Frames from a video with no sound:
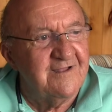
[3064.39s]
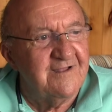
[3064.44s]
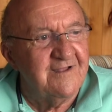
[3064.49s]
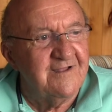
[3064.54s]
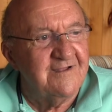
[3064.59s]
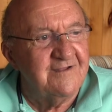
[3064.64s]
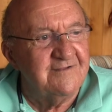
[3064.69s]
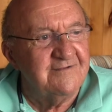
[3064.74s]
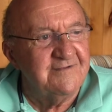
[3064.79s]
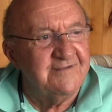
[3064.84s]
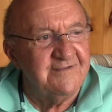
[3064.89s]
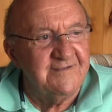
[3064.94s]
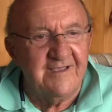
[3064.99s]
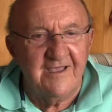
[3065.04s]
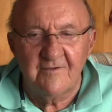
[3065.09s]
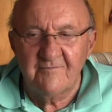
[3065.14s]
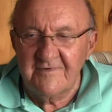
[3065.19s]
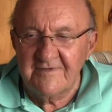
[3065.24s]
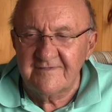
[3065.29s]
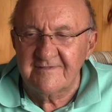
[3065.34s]
uh, he
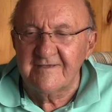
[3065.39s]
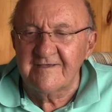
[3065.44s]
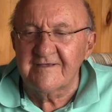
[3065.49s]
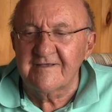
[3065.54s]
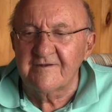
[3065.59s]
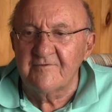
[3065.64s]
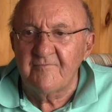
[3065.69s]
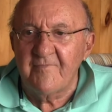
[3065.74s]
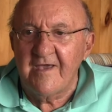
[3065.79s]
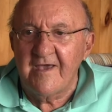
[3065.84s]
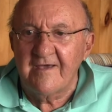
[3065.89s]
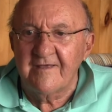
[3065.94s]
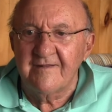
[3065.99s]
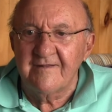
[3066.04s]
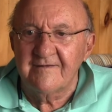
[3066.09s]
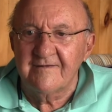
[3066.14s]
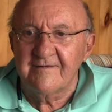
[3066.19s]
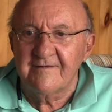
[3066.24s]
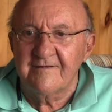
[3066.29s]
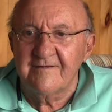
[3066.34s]
got me thinking about
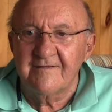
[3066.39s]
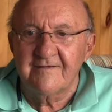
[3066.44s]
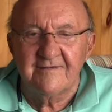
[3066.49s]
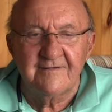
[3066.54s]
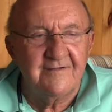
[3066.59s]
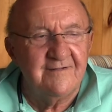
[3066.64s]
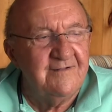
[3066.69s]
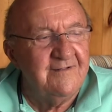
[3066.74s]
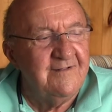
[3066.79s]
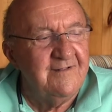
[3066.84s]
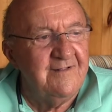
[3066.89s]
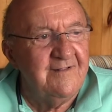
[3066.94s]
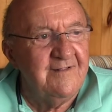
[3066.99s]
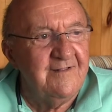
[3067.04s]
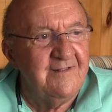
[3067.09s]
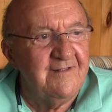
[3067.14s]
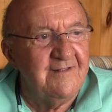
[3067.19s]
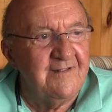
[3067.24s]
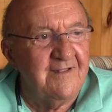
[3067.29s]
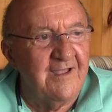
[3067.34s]
it. And uh,
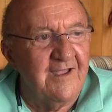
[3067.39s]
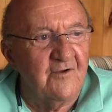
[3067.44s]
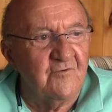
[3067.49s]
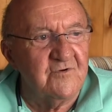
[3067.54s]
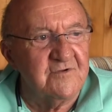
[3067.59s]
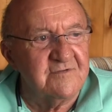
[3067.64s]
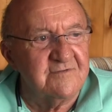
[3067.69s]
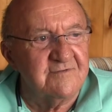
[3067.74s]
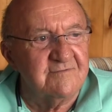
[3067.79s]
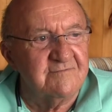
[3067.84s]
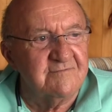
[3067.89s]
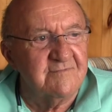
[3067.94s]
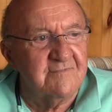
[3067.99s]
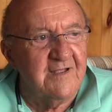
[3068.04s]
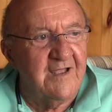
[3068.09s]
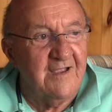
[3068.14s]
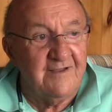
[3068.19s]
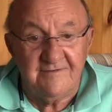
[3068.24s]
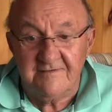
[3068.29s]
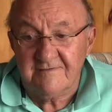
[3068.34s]
I was,
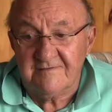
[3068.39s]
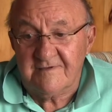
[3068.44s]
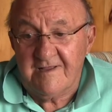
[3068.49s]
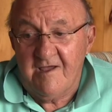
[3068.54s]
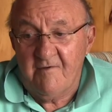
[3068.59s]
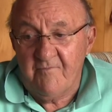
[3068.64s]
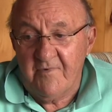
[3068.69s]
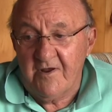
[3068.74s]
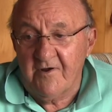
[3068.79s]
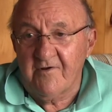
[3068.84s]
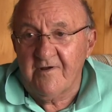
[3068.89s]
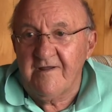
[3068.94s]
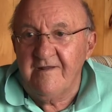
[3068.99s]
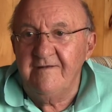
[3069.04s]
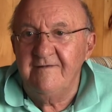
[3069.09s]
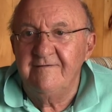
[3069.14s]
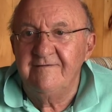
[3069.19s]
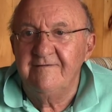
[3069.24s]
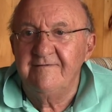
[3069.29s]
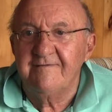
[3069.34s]
I just got
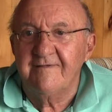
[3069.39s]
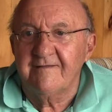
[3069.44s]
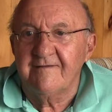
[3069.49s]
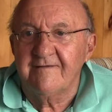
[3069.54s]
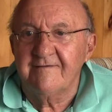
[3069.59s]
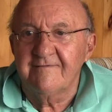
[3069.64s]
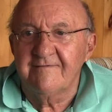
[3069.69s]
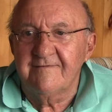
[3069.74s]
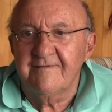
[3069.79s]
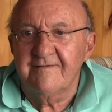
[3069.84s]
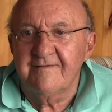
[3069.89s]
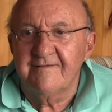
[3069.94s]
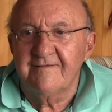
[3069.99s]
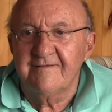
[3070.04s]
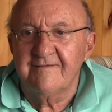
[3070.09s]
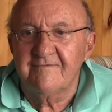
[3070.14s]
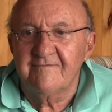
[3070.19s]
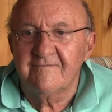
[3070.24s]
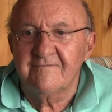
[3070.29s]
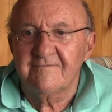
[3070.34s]
married, you know,
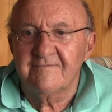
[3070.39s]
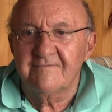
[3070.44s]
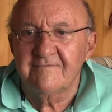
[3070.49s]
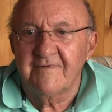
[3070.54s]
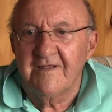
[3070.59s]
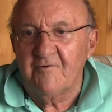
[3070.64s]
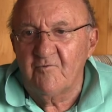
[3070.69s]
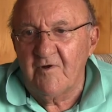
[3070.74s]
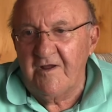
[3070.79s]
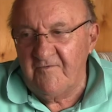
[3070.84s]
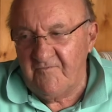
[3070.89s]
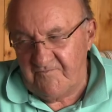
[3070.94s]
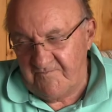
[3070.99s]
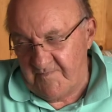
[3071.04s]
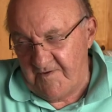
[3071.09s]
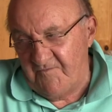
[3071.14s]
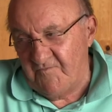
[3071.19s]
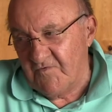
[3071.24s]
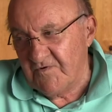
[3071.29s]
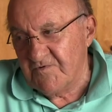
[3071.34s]
and my wife,
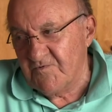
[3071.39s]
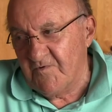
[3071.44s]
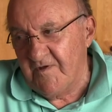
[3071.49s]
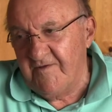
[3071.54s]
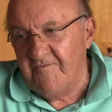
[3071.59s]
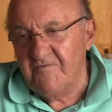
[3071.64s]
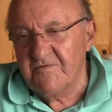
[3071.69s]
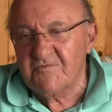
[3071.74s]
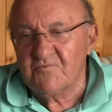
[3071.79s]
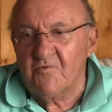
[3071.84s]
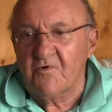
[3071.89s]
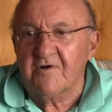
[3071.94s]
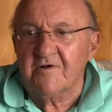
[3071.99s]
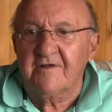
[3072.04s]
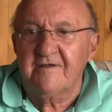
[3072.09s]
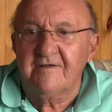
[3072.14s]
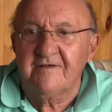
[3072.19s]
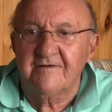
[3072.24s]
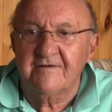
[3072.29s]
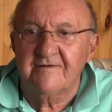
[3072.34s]
my first wife was
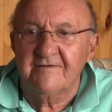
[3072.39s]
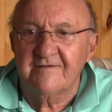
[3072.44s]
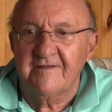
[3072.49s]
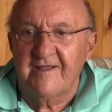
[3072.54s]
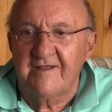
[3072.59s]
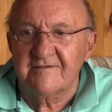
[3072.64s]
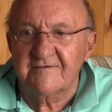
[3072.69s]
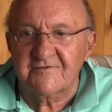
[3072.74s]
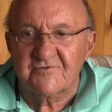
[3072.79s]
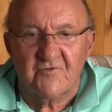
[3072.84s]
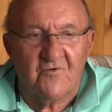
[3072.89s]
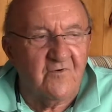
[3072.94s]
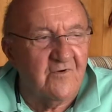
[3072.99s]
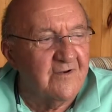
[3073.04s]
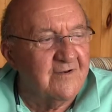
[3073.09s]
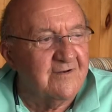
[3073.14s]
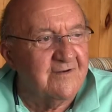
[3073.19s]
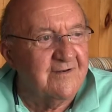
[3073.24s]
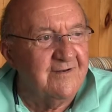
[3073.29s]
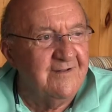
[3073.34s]
working in her dad's
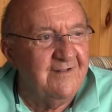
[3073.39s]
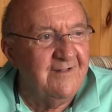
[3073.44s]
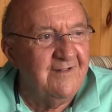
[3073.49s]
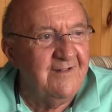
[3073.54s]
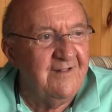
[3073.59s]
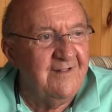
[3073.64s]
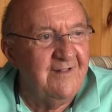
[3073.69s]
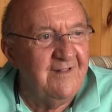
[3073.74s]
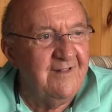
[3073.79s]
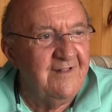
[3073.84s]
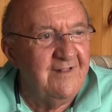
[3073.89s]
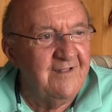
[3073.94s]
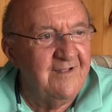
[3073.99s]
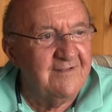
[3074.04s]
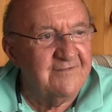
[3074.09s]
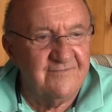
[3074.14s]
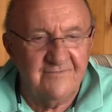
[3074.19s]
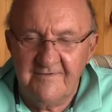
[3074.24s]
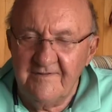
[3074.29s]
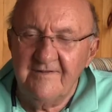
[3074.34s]
store. And
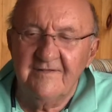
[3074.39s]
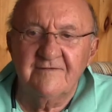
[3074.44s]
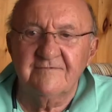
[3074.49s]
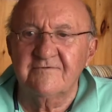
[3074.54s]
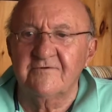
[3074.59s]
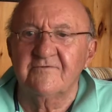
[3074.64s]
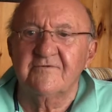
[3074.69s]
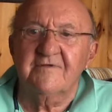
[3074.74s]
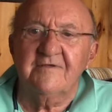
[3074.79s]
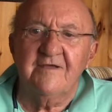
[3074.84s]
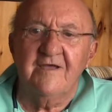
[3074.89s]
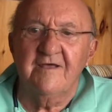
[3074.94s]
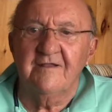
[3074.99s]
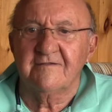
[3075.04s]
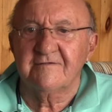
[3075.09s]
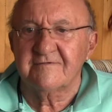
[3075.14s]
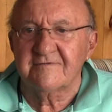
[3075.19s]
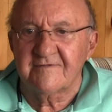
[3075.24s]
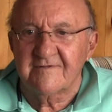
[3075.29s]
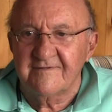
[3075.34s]
I said, well, I'll go to
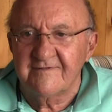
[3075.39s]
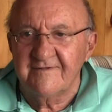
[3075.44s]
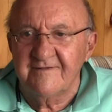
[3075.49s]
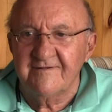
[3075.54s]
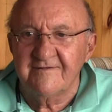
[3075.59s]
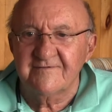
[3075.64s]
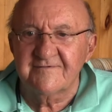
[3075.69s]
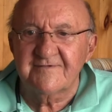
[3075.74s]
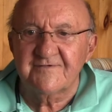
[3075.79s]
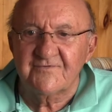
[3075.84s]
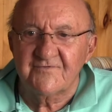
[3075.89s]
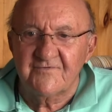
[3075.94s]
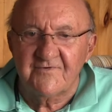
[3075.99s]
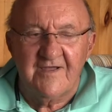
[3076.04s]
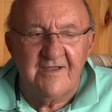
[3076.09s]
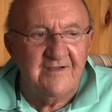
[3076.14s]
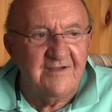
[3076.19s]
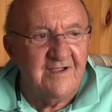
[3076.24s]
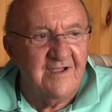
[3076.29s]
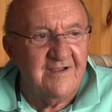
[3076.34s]
college then, you know. So
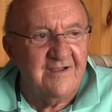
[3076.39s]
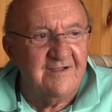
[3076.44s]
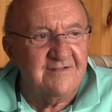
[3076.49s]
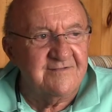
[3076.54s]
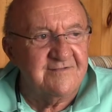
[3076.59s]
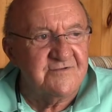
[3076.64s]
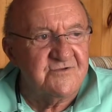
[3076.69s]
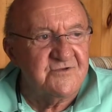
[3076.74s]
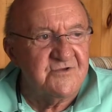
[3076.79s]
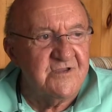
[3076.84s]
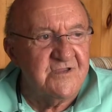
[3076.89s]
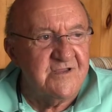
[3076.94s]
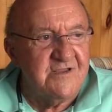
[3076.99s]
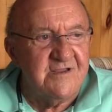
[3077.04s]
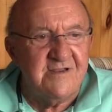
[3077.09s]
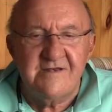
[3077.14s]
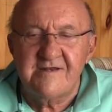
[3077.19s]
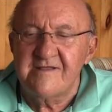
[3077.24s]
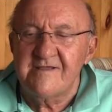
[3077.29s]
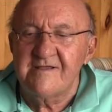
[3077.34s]
I, I got the
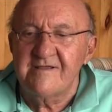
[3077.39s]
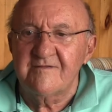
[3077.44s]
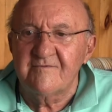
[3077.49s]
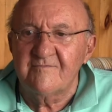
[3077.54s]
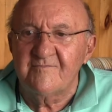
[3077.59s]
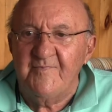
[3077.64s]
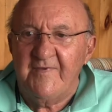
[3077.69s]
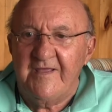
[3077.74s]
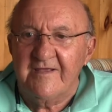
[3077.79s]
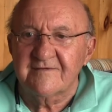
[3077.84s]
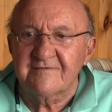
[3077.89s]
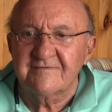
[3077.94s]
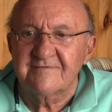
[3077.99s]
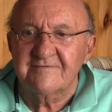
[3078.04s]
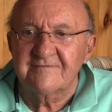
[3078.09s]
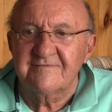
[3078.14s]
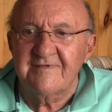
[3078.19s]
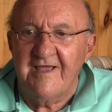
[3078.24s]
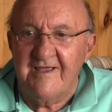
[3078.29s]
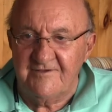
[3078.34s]
GED and passed
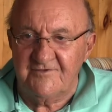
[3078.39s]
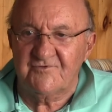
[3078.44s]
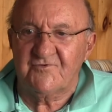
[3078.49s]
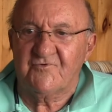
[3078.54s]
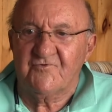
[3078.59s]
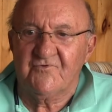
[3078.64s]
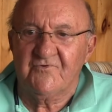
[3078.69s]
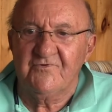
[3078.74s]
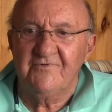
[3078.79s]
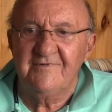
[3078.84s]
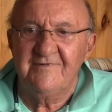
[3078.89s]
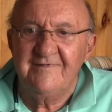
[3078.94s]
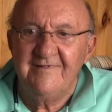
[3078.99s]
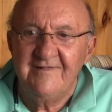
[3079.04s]
high school.